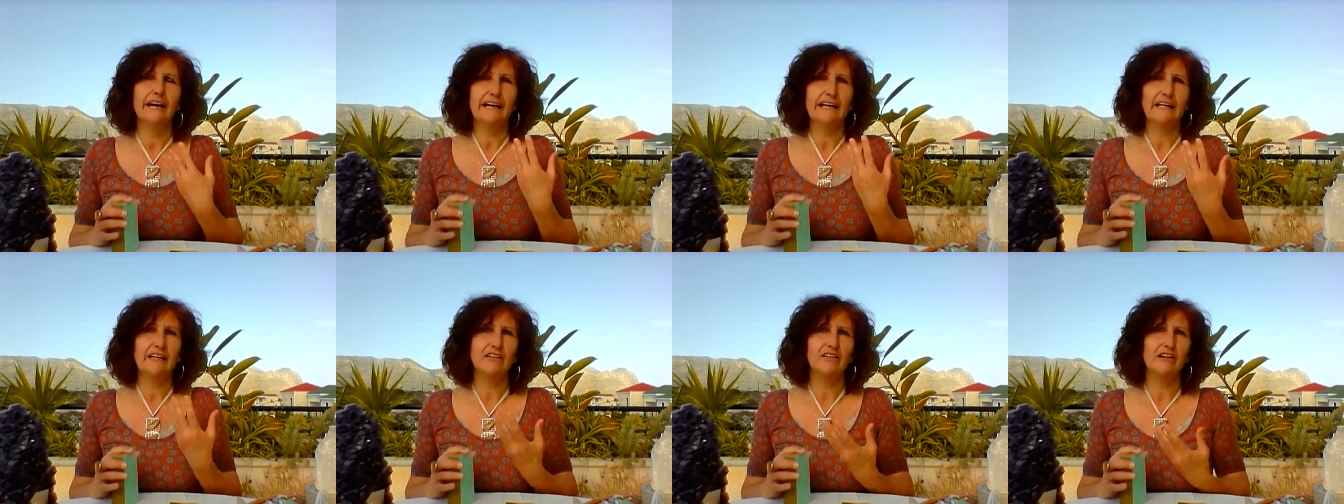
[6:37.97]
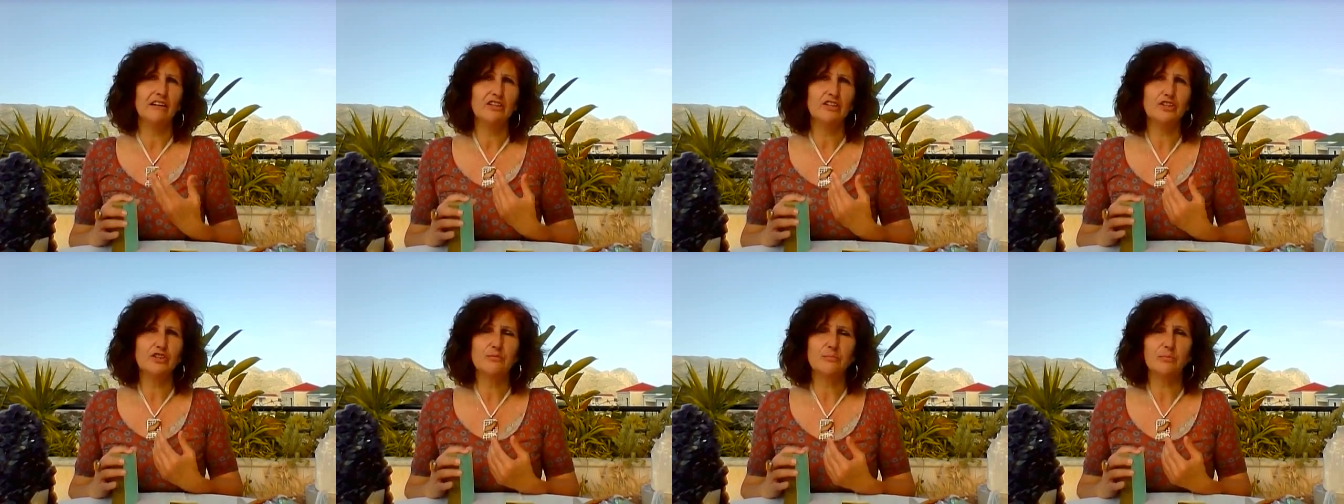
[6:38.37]

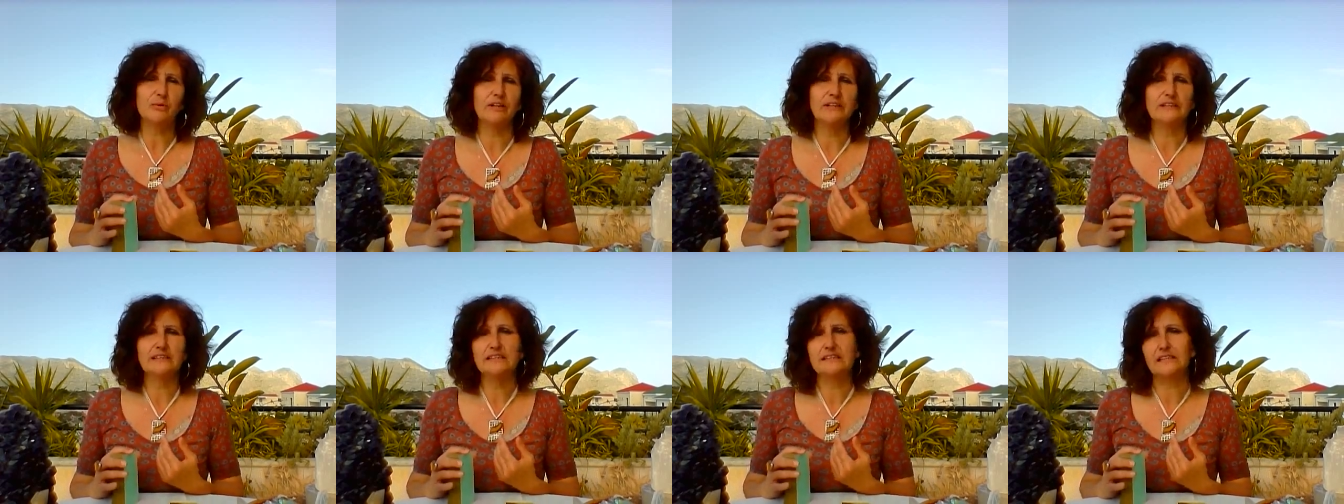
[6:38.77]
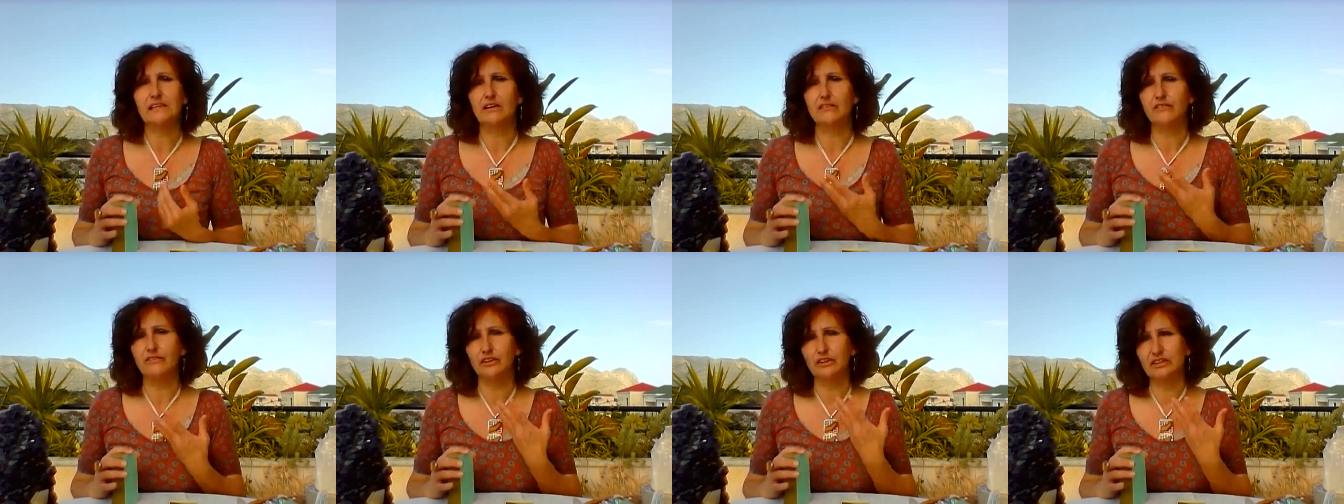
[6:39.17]
acknowledge points
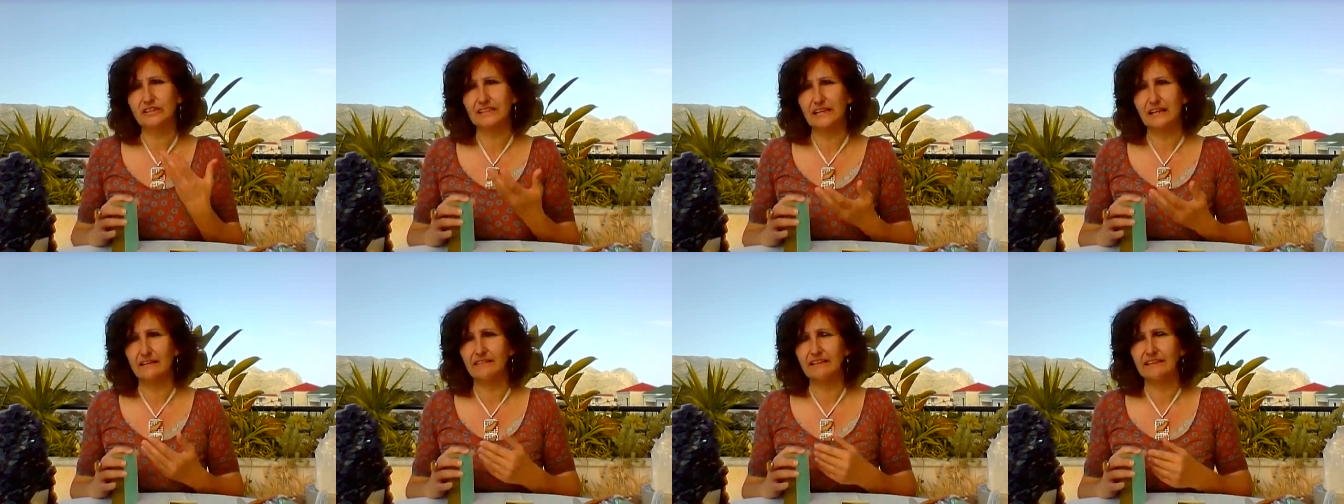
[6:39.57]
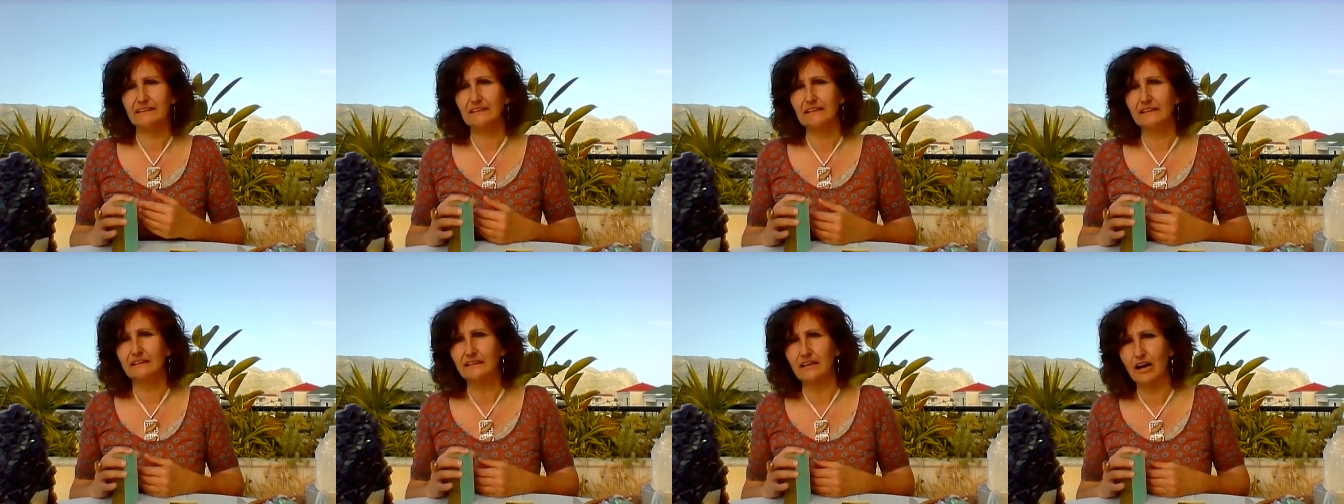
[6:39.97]
of yourself that
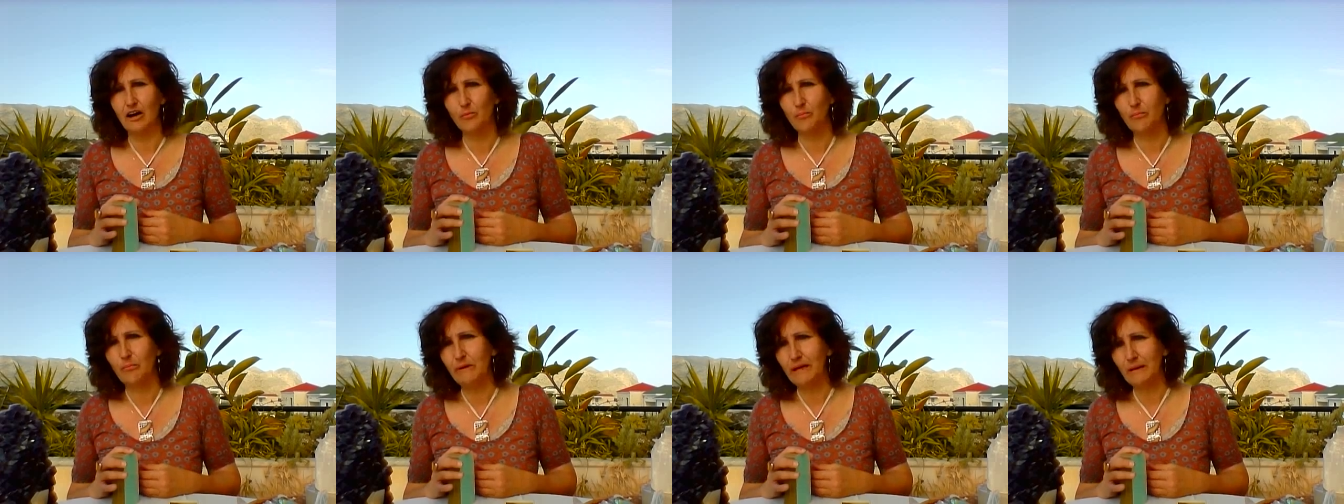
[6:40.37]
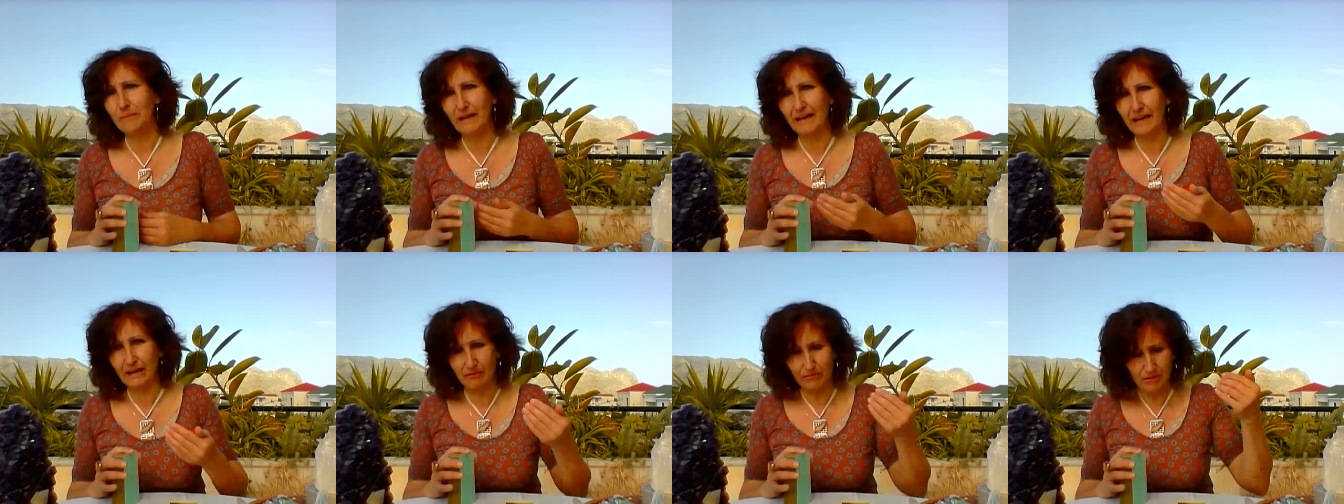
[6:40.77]
till now
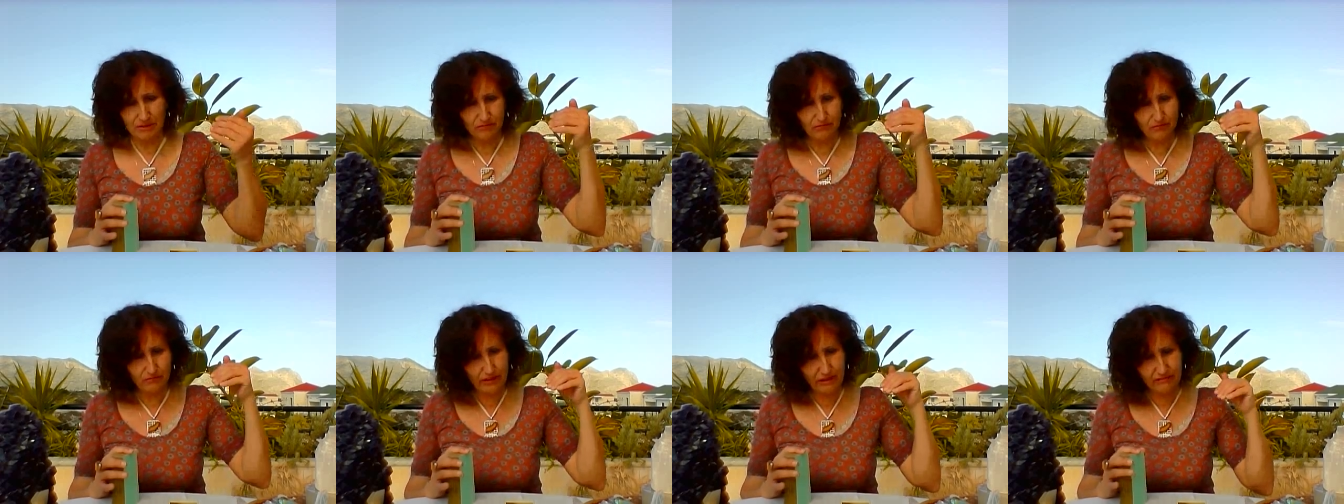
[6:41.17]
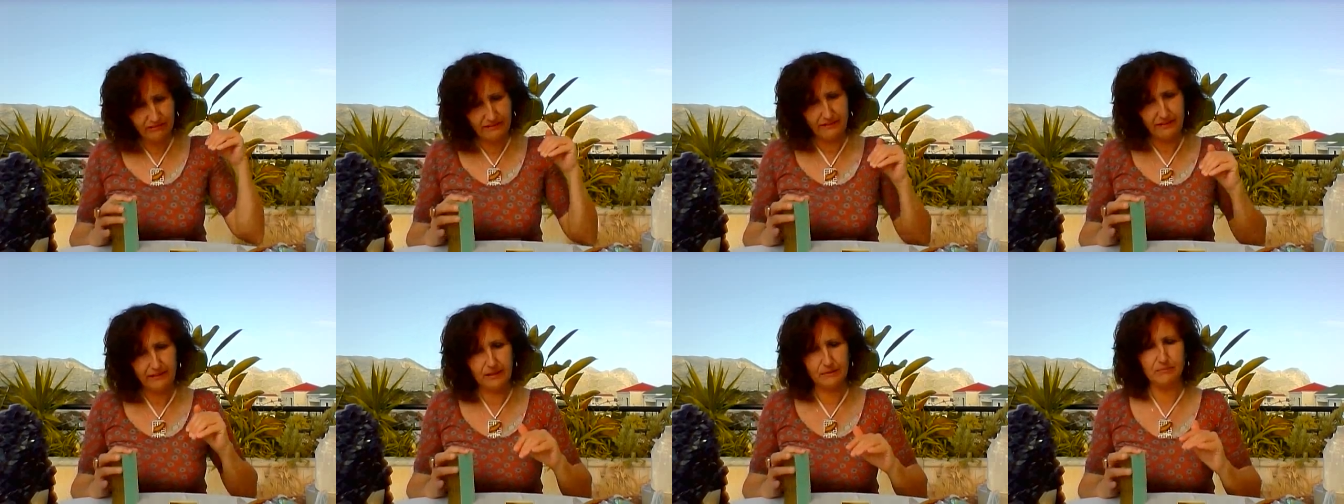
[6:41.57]
maybe have been
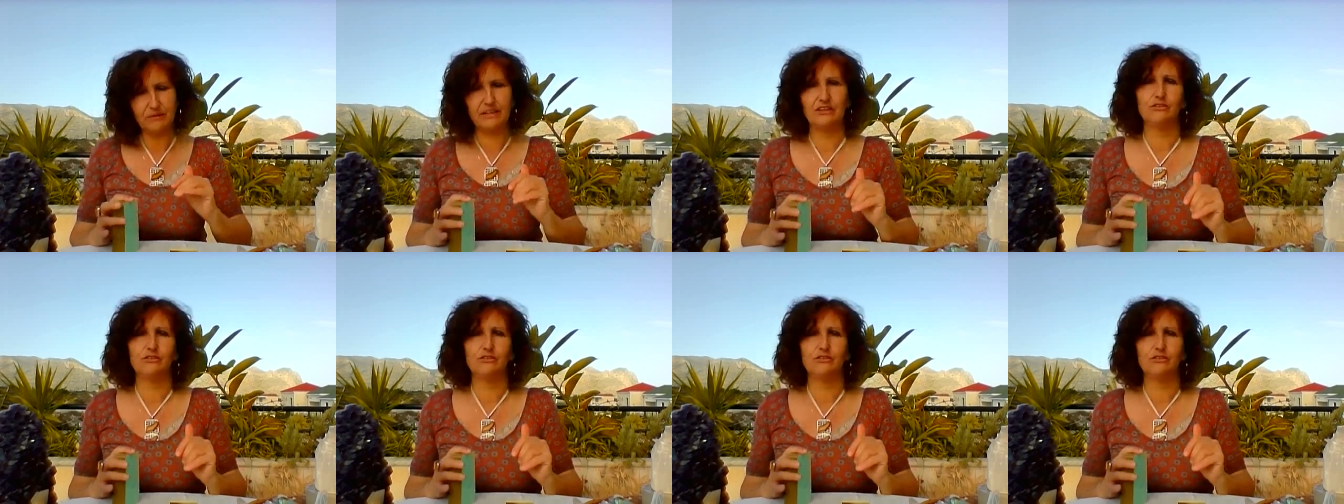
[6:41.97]
very deep